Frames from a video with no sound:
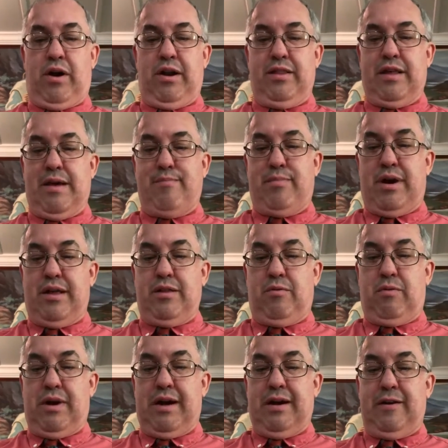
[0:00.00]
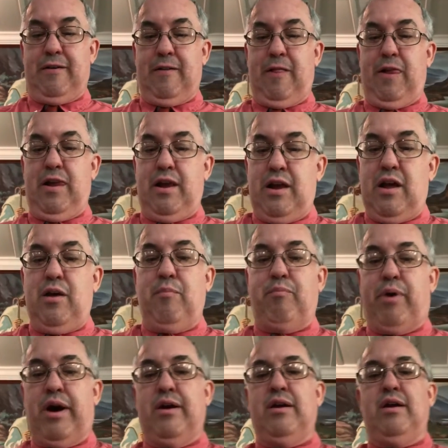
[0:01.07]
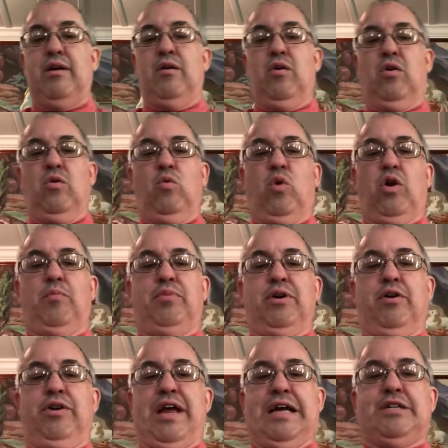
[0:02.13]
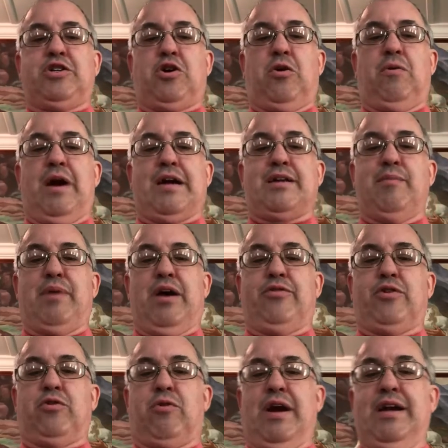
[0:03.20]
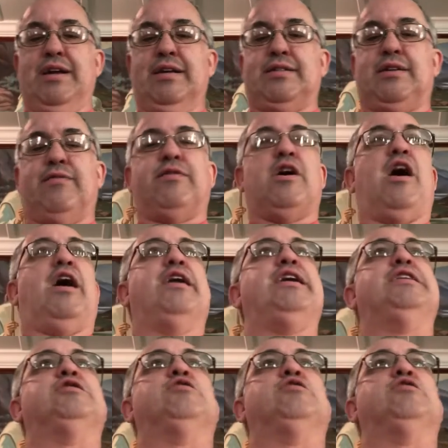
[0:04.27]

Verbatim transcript: one of them, by the way. But where Bildad's correct about the greatness of God,